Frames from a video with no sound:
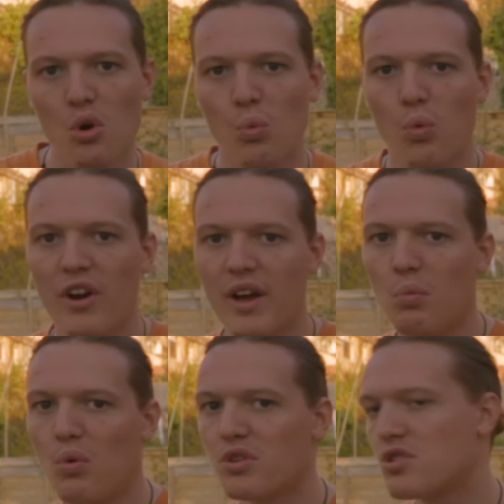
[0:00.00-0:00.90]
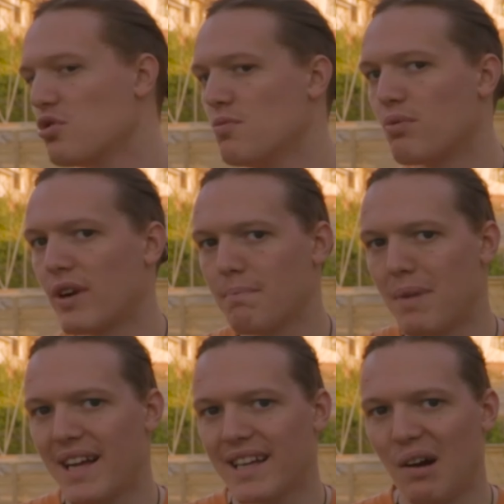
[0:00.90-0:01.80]
What I want to bring
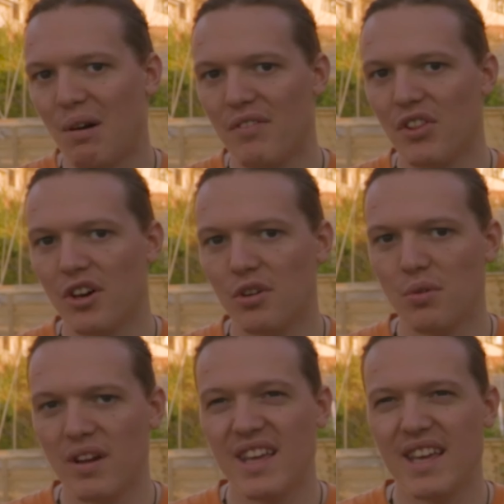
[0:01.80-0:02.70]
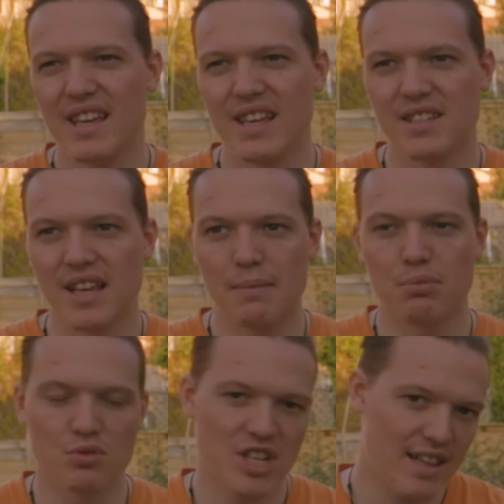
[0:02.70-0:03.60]
back, however, though, is
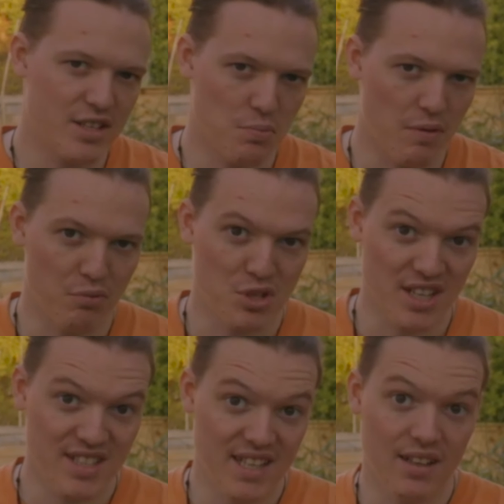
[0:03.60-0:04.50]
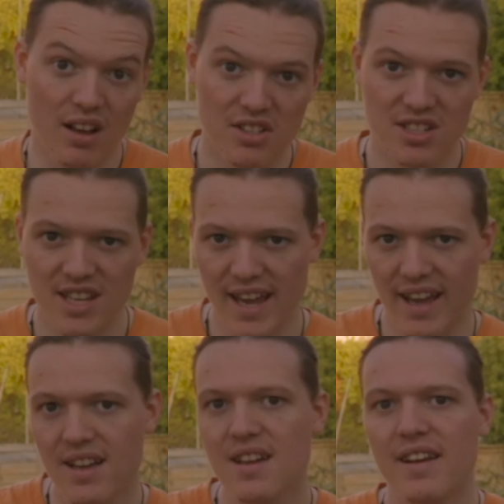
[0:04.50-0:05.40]
April Challenge Month, which I did last year.